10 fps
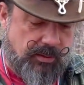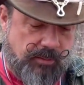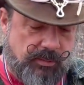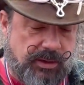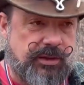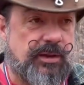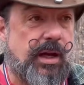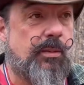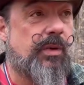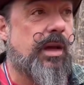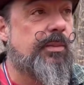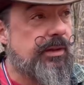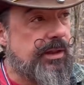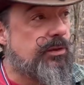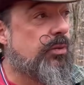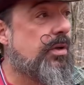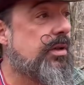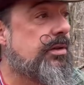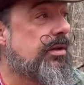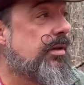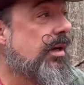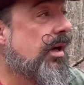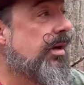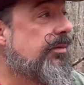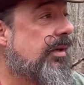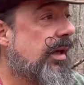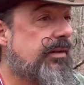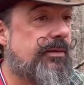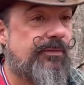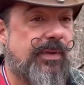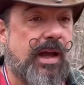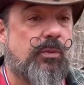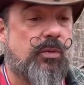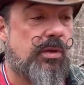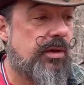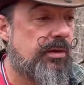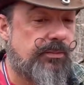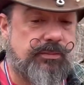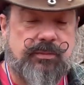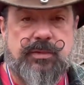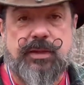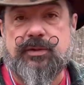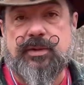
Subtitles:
most of the time when I'm in these woods, collecting fat wood or different